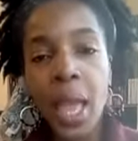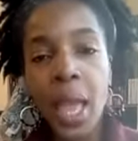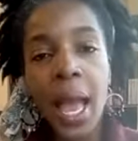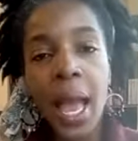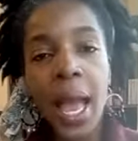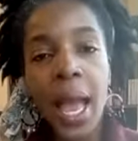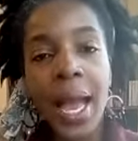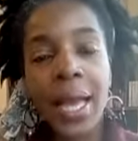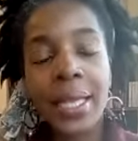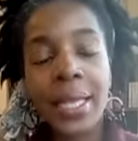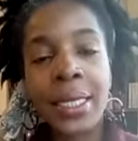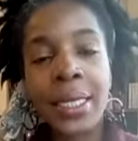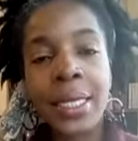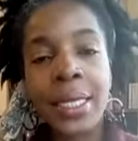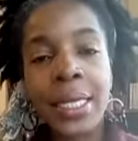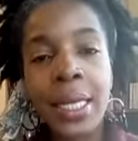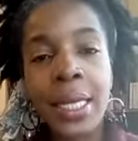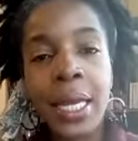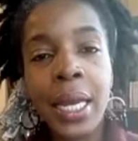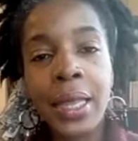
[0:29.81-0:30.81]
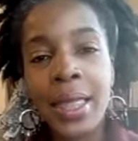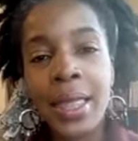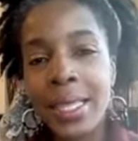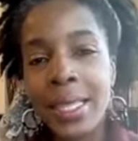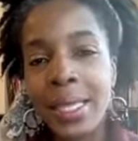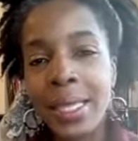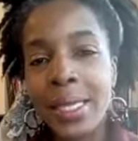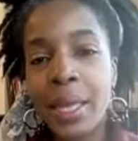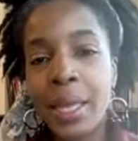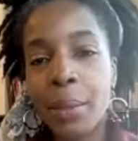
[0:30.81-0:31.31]
And this
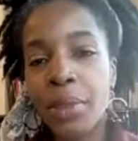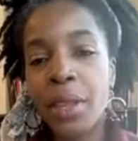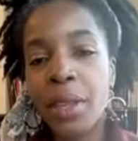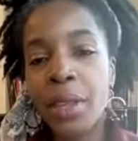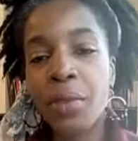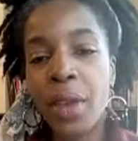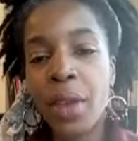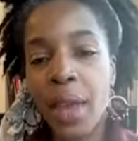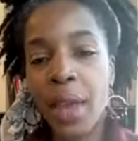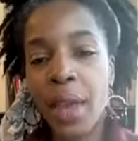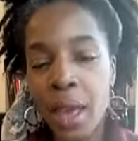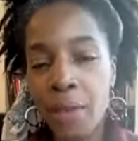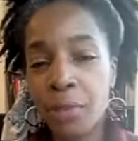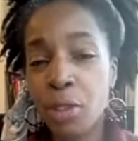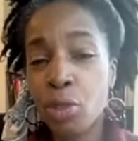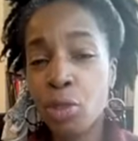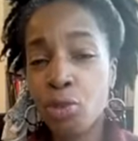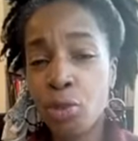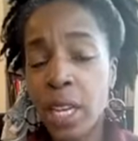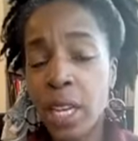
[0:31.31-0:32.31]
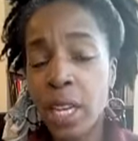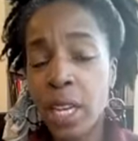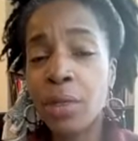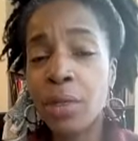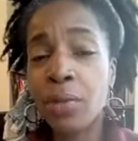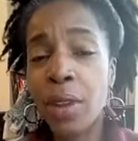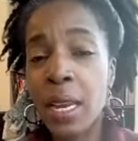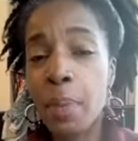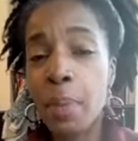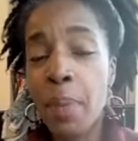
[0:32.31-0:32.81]
is something that Heather's
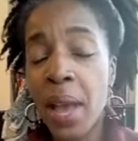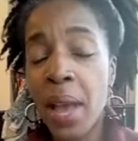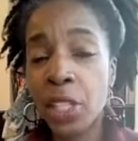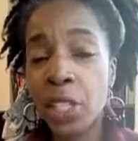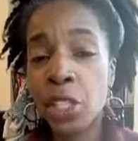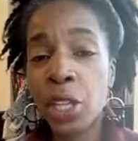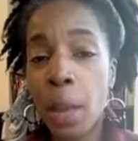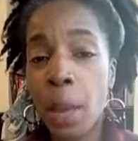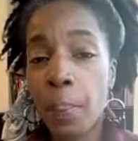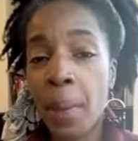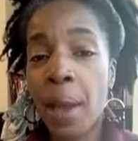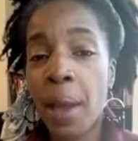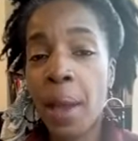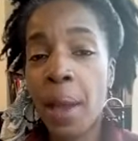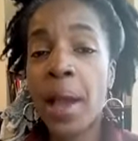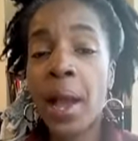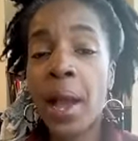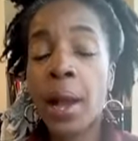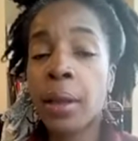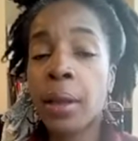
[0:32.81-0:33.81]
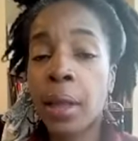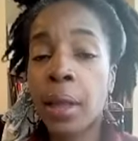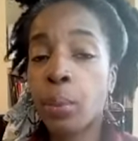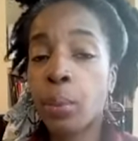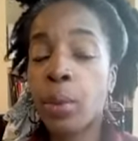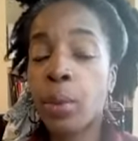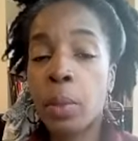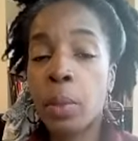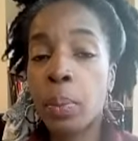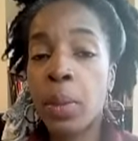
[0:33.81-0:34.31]
really passionate about. How can
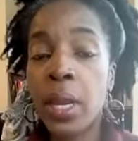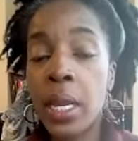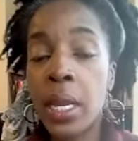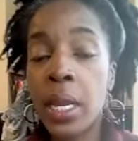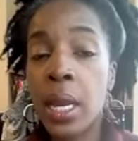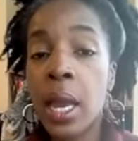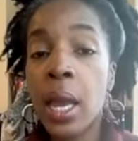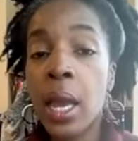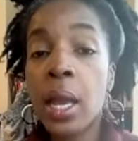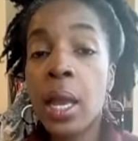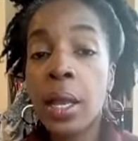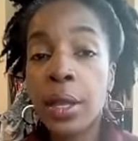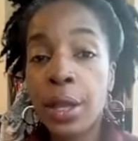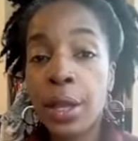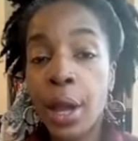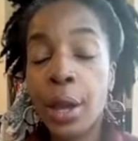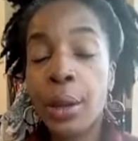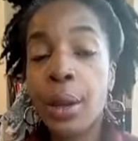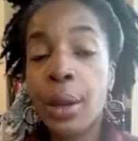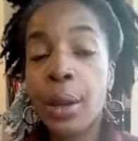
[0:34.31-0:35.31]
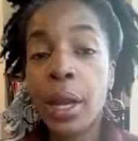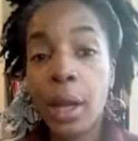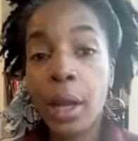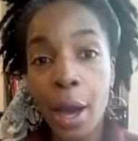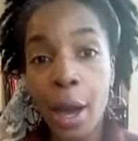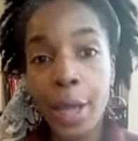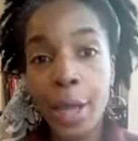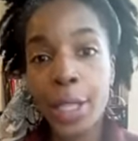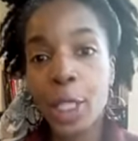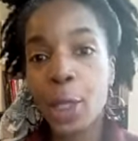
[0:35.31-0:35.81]
we be,
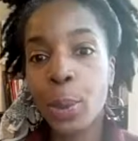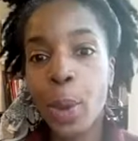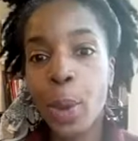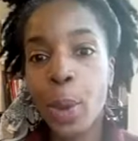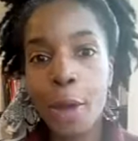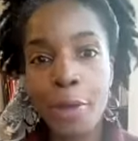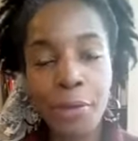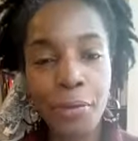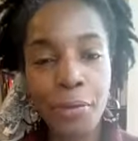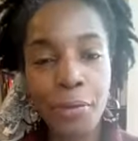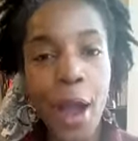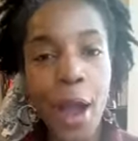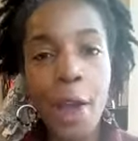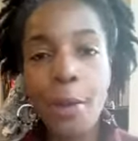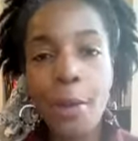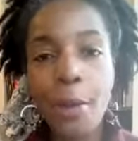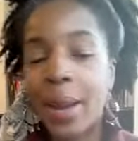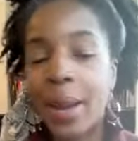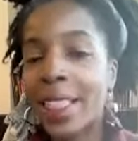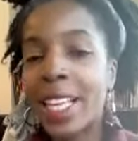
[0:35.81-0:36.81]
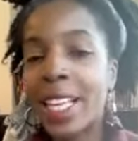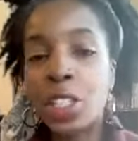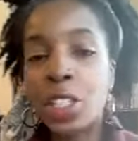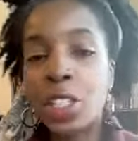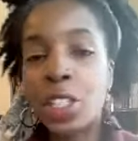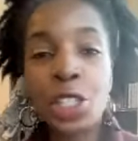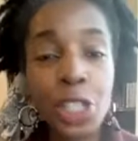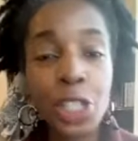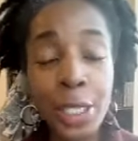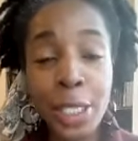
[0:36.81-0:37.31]
kind to our environment? I think she's
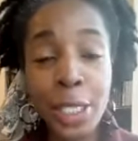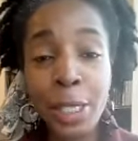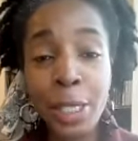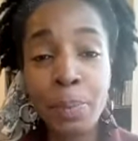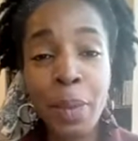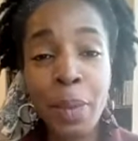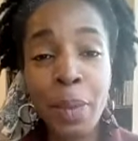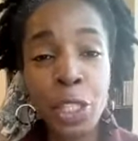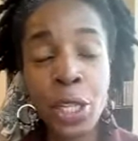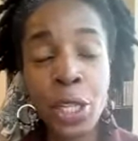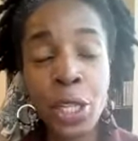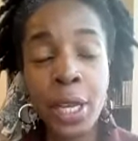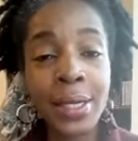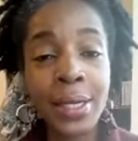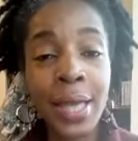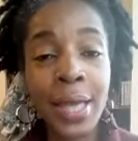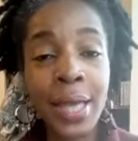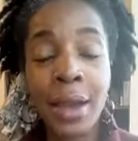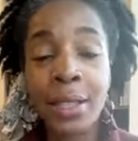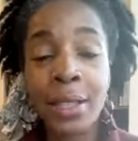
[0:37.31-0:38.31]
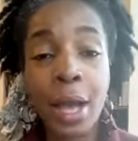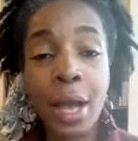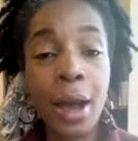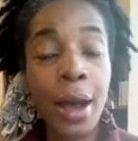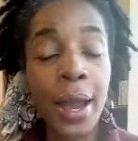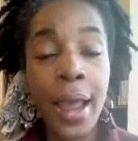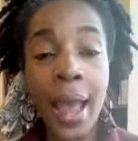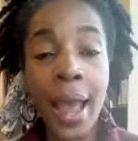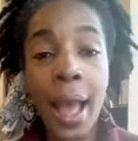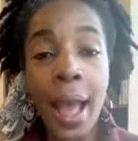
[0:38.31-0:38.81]
just as passionate as that as
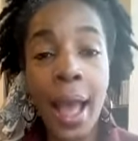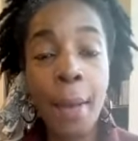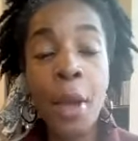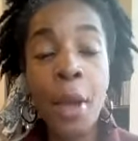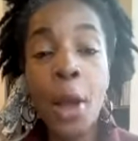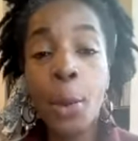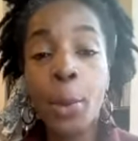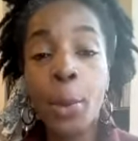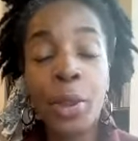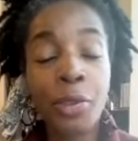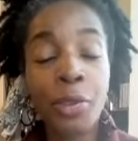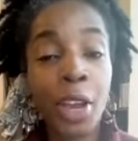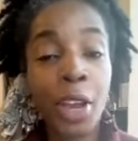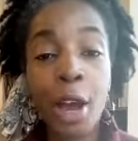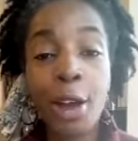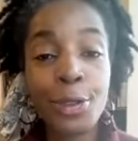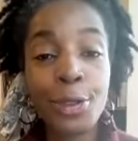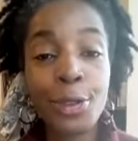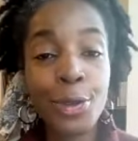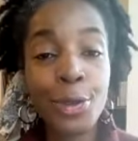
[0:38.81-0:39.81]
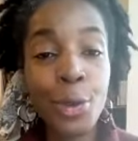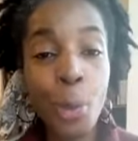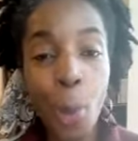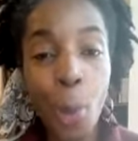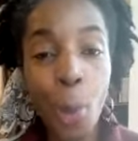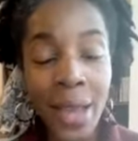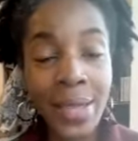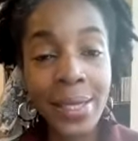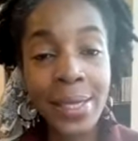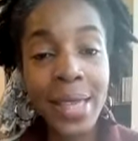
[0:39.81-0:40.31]
I am with regard to
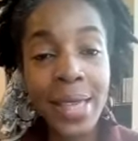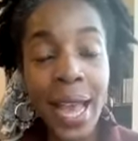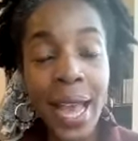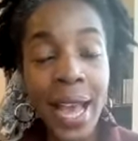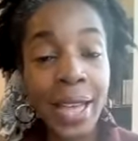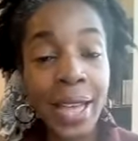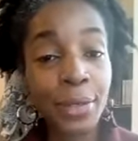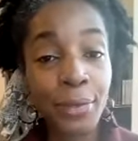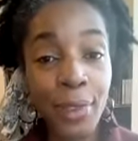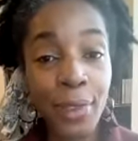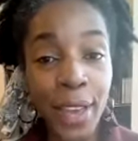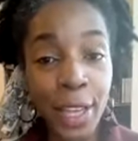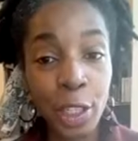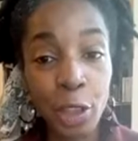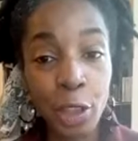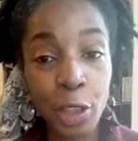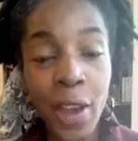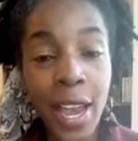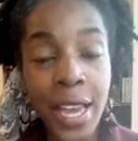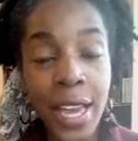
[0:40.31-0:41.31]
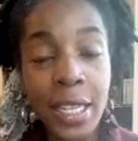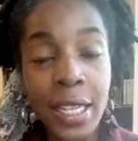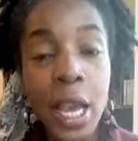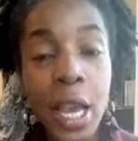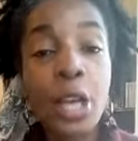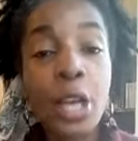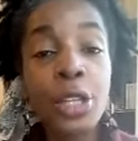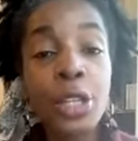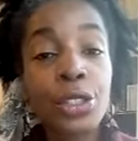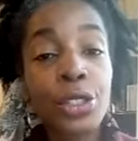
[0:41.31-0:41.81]
waste and fair trade.
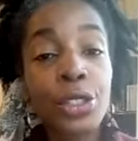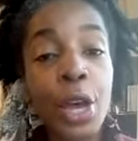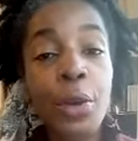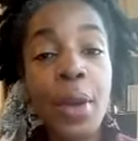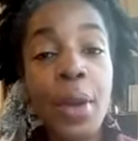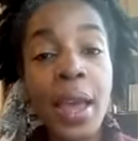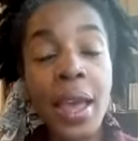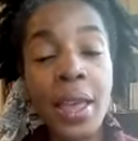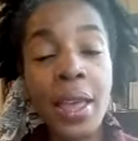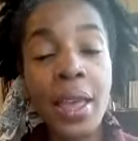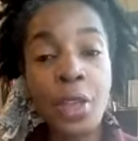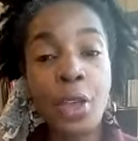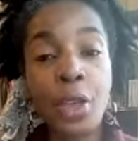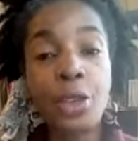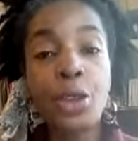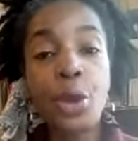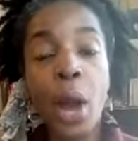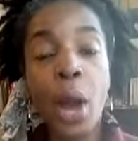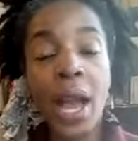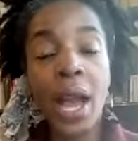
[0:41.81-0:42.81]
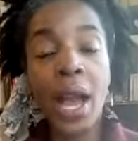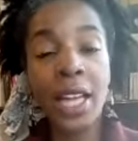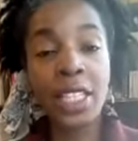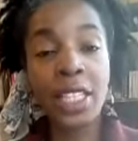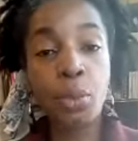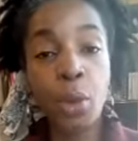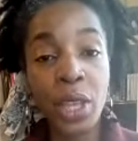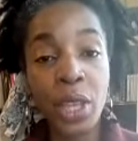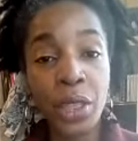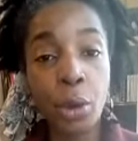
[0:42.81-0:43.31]
So Heather, you're
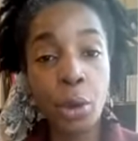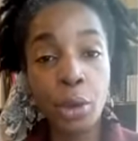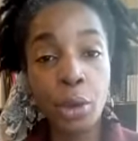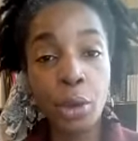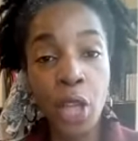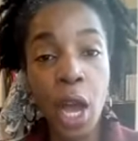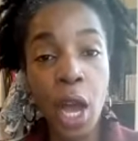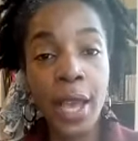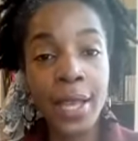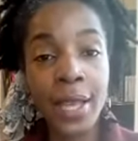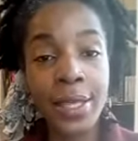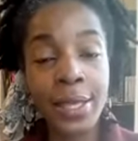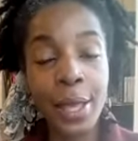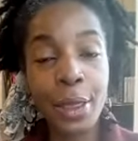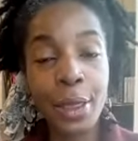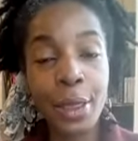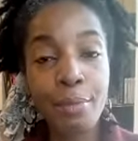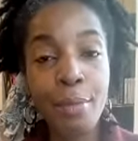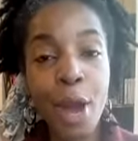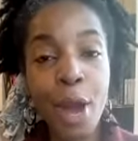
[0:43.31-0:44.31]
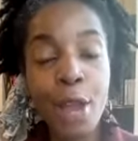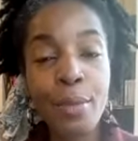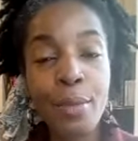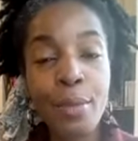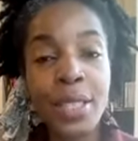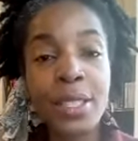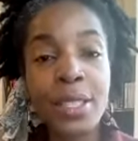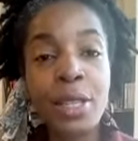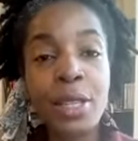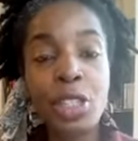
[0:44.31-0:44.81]
actually with your dyers at the
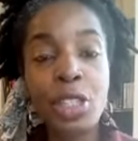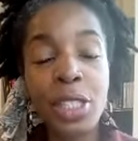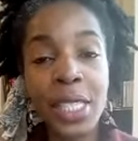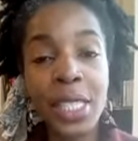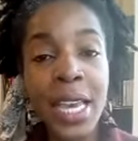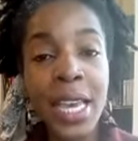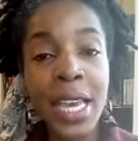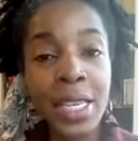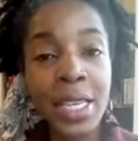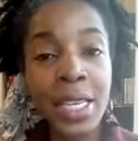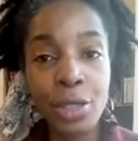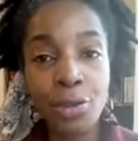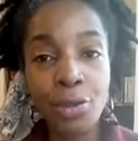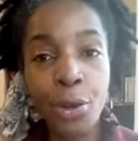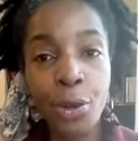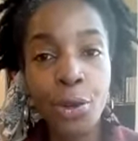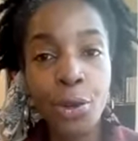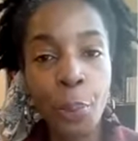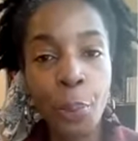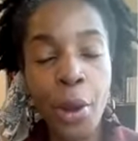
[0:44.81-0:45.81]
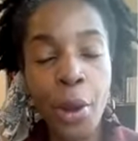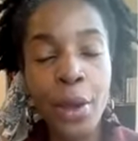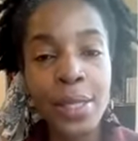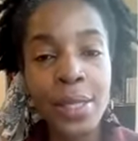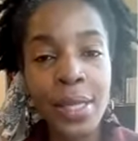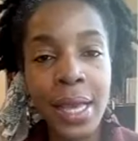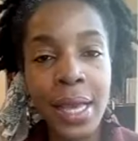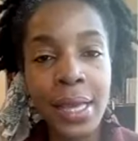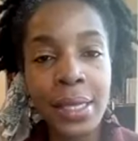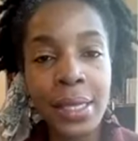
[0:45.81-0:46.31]
moment. So just take us through the
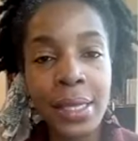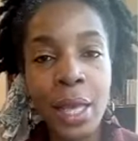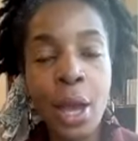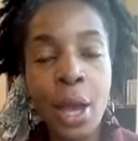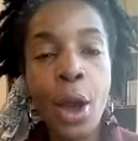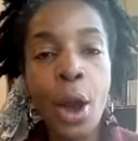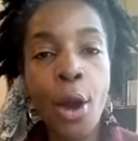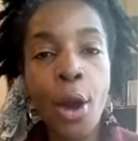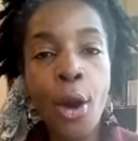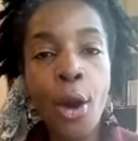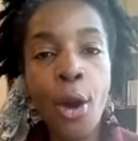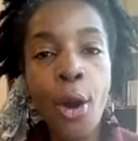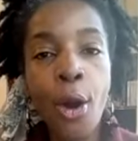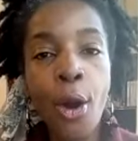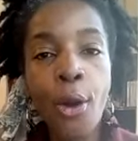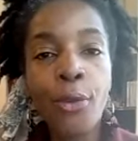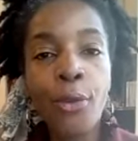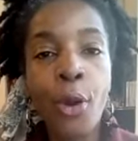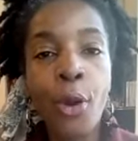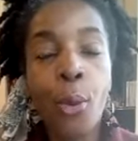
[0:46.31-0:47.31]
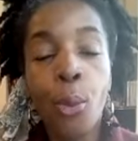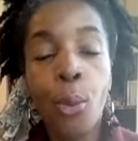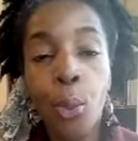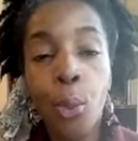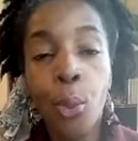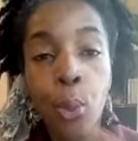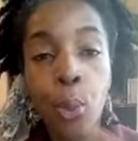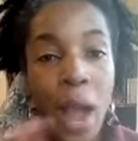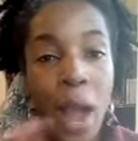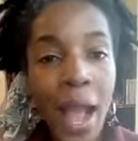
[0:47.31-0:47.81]
process of
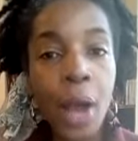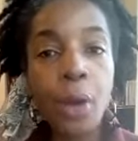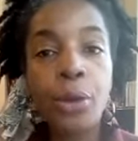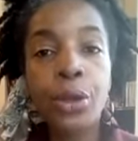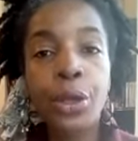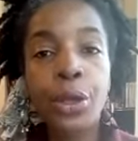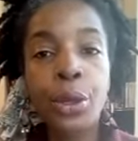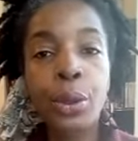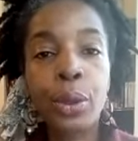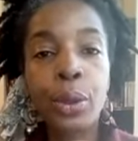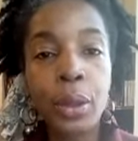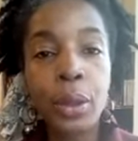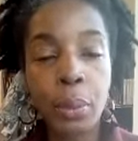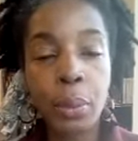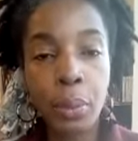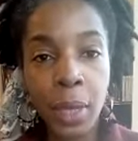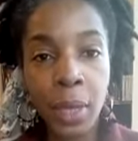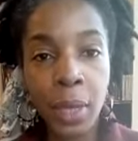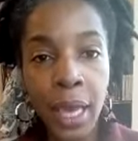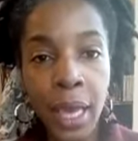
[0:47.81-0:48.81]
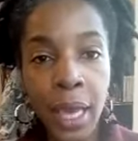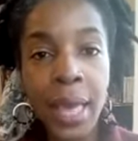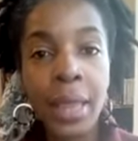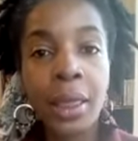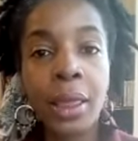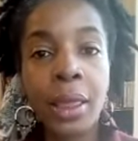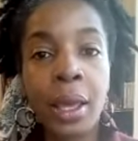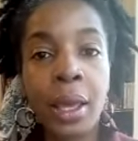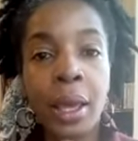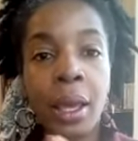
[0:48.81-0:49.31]
how you get
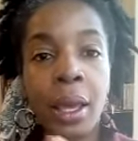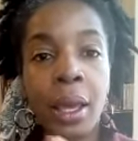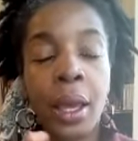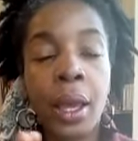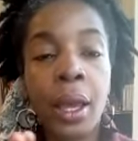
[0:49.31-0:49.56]
the